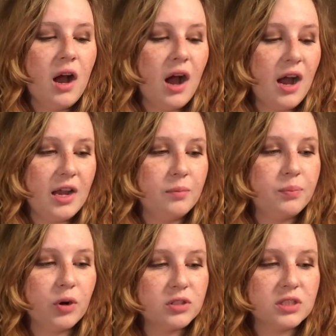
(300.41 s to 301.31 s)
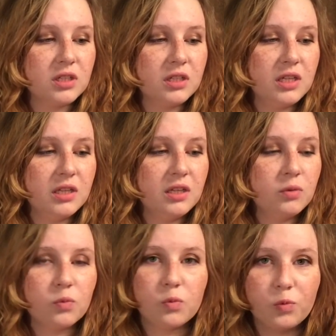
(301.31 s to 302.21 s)
I personally
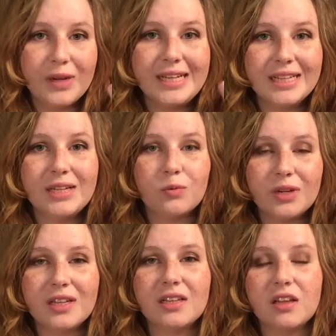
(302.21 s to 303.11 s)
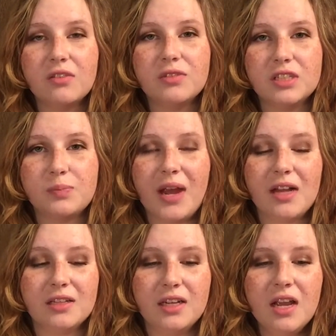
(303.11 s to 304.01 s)
really love this
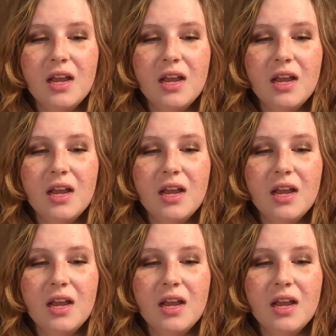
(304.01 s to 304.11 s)
palette.